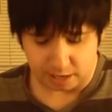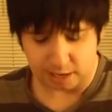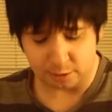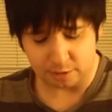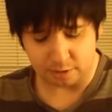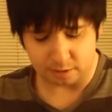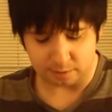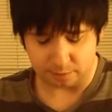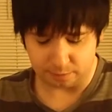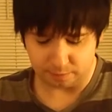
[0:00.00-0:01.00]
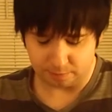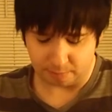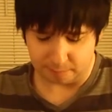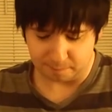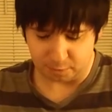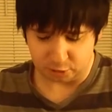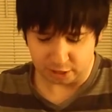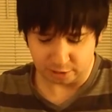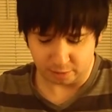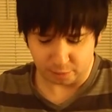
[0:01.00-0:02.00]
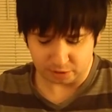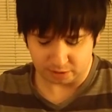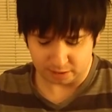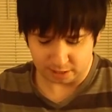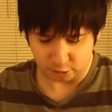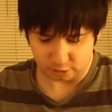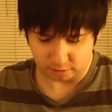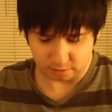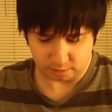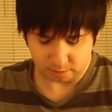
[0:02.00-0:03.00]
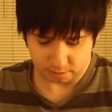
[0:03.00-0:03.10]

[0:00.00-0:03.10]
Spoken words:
Out of the gender presentation,